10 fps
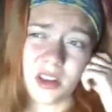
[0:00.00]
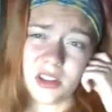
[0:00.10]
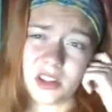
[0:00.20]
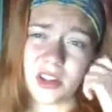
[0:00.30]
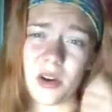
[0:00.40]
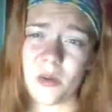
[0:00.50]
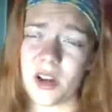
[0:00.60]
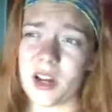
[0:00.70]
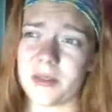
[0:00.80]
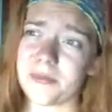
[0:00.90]

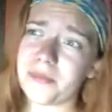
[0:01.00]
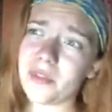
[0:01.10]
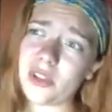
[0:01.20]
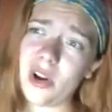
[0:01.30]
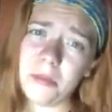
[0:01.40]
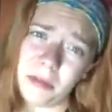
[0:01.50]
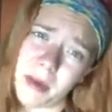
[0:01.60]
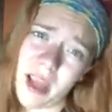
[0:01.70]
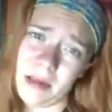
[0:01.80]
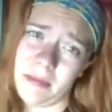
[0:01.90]
So, don't be
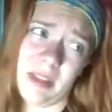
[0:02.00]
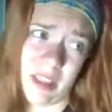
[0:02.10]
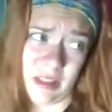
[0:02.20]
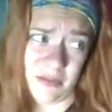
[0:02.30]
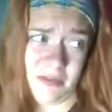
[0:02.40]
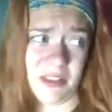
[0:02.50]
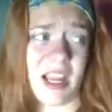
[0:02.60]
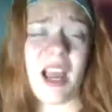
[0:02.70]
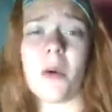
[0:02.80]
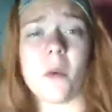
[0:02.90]
mad at me for
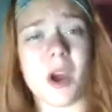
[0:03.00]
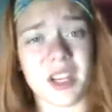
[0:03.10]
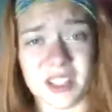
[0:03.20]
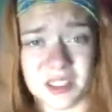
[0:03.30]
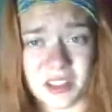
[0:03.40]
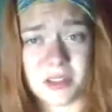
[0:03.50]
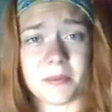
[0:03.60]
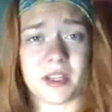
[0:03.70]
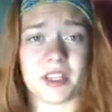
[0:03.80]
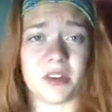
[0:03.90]
not wanting to sit
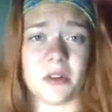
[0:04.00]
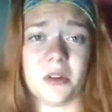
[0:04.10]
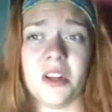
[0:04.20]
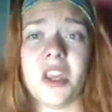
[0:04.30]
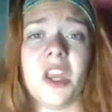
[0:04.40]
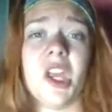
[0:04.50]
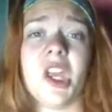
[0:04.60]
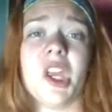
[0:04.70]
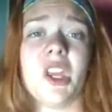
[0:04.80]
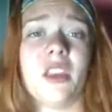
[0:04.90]
by you
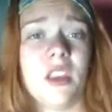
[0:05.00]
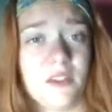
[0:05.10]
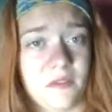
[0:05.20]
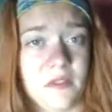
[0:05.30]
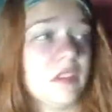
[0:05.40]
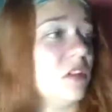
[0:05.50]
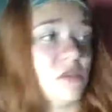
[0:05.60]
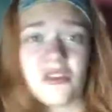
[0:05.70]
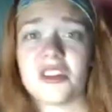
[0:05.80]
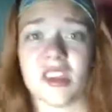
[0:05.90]
if you
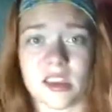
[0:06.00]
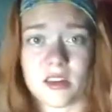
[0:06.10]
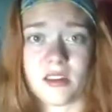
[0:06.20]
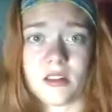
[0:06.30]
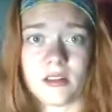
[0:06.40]
stink.